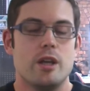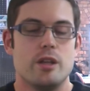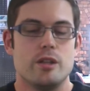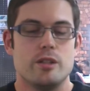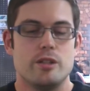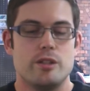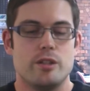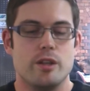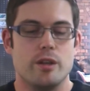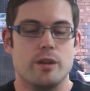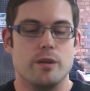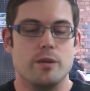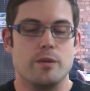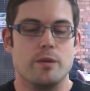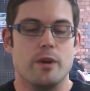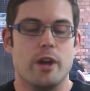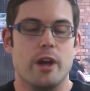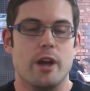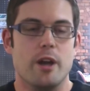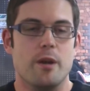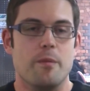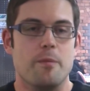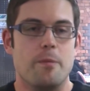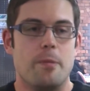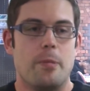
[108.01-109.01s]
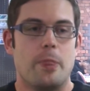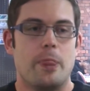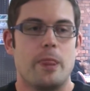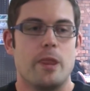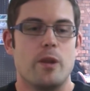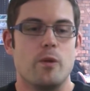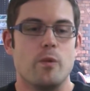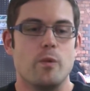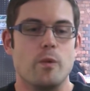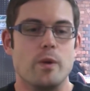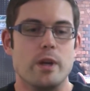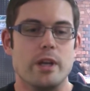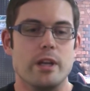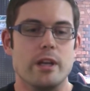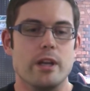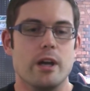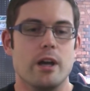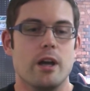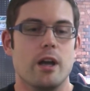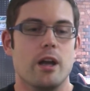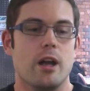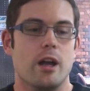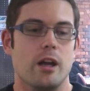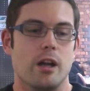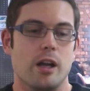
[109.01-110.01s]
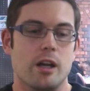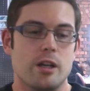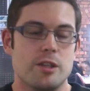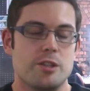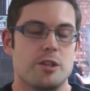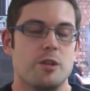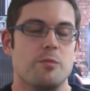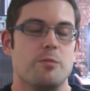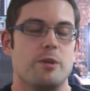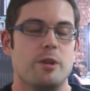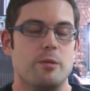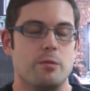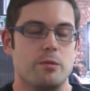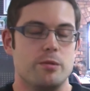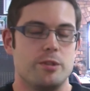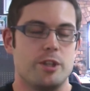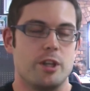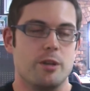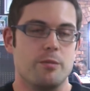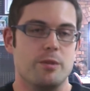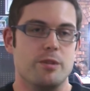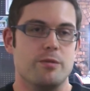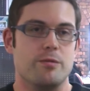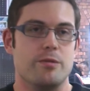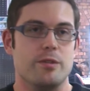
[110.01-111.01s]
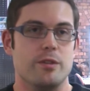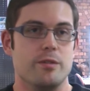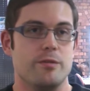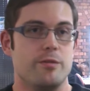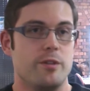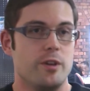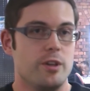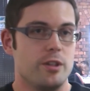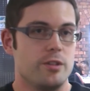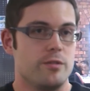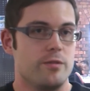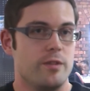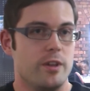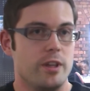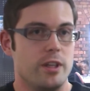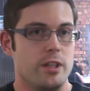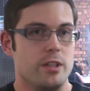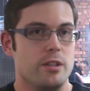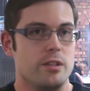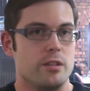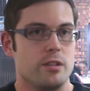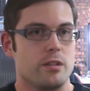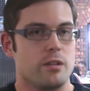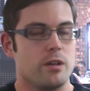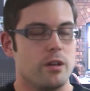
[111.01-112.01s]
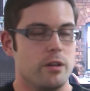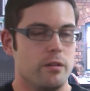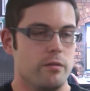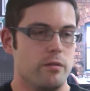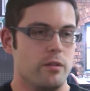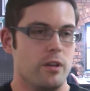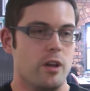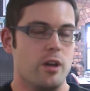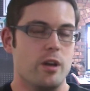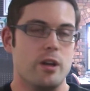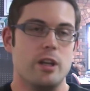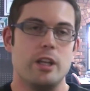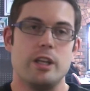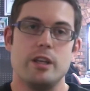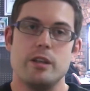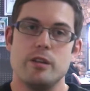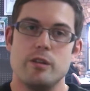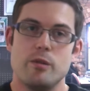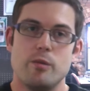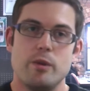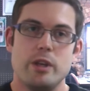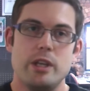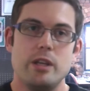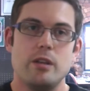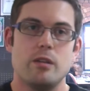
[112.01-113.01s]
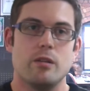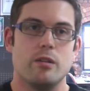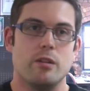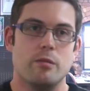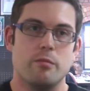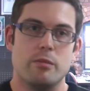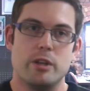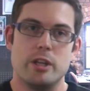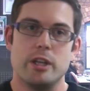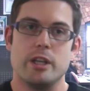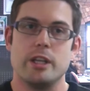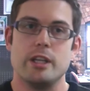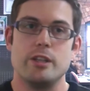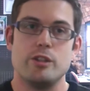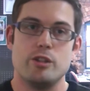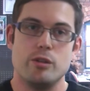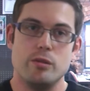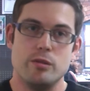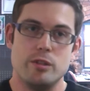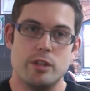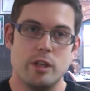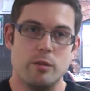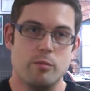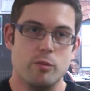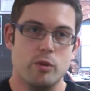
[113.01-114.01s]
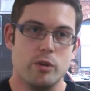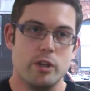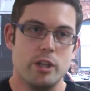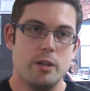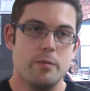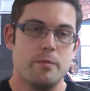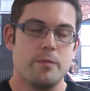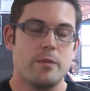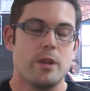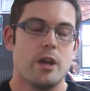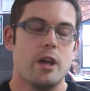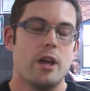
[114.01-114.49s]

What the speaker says: So we are asking people to come in for the first phase kind of early in the week on a Monday, Tuesday morning,